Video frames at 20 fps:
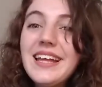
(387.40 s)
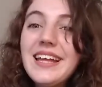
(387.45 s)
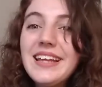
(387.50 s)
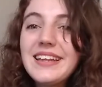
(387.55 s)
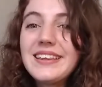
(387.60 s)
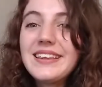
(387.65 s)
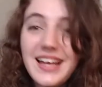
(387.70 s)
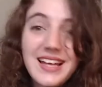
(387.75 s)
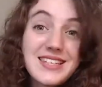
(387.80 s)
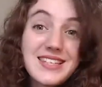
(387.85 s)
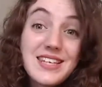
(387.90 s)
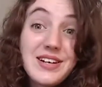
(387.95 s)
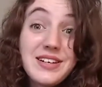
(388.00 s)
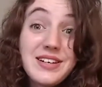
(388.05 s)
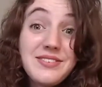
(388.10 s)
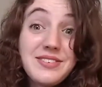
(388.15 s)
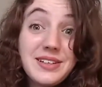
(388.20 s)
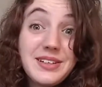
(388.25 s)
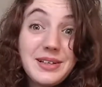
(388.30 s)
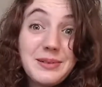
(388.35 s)
that's how I
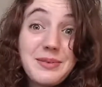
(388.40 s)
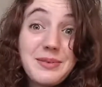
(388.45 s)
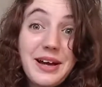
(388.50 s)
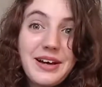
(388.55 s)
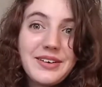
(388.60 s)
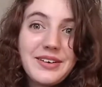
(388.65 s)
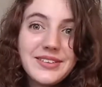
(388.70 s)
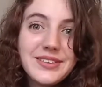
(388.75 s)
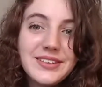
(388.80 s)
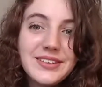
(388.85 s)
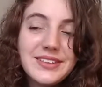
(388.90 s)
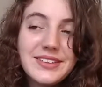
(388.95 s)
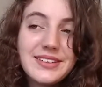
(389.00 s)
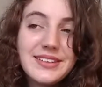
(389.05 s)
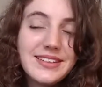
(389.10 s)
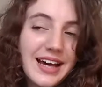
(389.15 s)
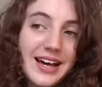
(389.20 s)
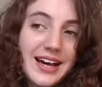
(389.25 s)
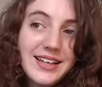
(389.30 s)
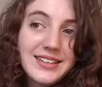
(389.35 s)
feel about
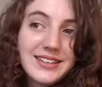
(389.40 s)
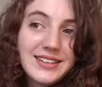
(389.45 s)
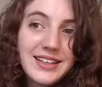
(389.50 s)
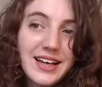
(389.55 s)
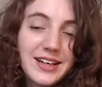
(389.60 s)
that.